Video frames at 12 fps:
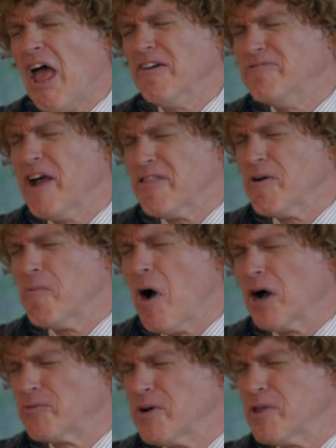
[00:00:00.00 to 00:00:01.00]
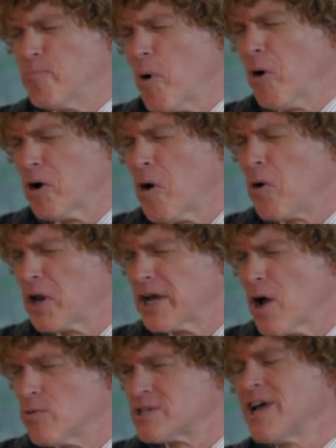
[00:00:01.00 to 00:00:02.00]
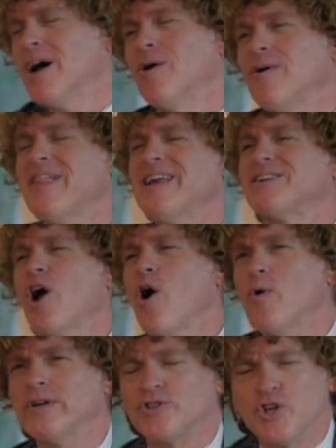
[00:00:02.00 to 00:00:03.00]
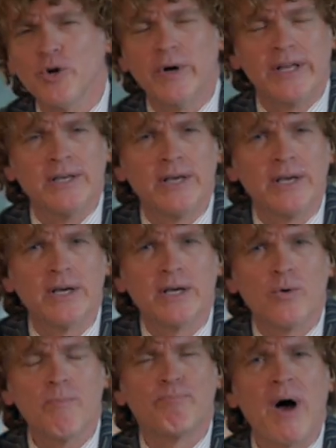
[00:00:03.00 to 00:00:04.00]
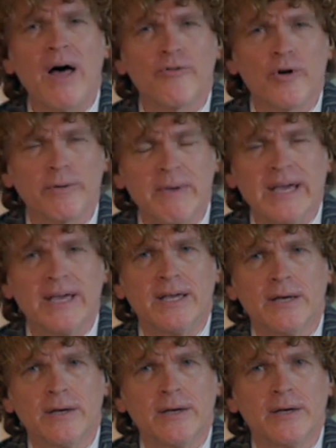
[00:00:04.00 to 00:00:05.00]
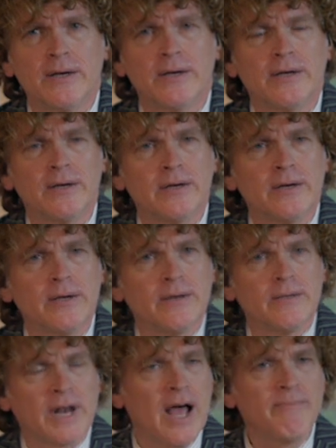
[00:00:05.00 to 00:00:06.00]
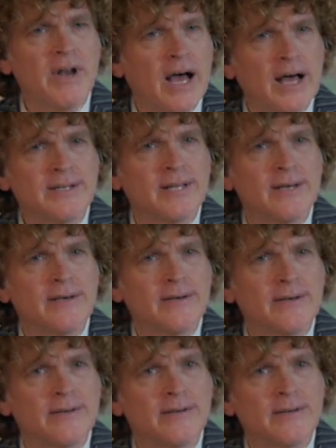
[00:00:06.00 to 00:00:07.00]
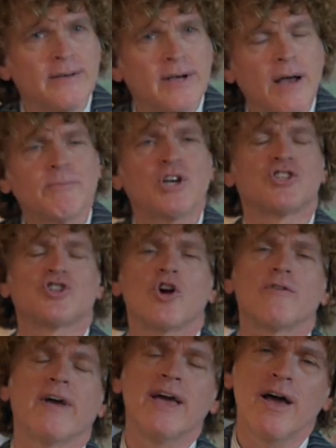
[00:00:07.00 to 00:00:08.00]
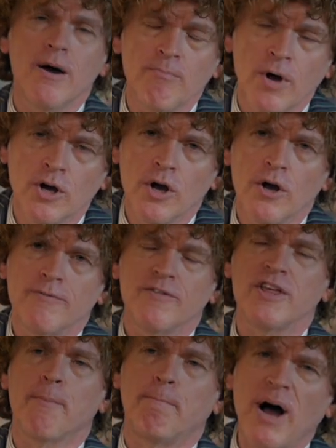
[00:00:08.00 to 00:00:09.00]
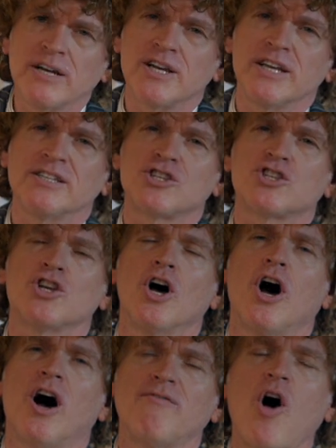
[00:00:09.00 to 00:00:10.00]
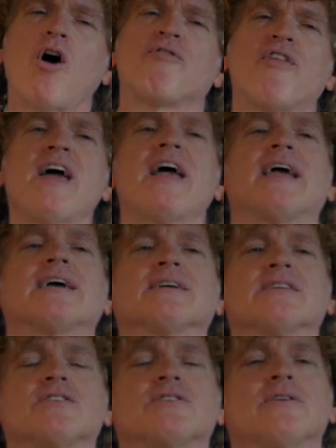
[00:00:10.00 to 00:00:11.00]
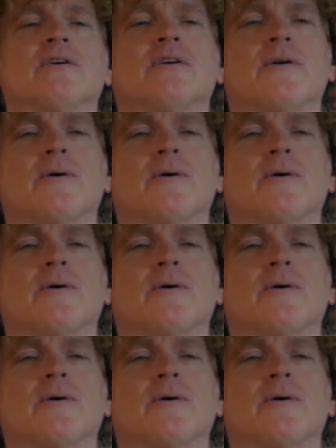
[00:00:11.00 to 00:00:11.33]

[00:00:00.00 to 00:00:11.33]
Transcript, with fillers: I'd rather walk with the poor Holy Ghost well then go and do it quit bothering me but I'm not I'm gonna serve him for the abundance of all things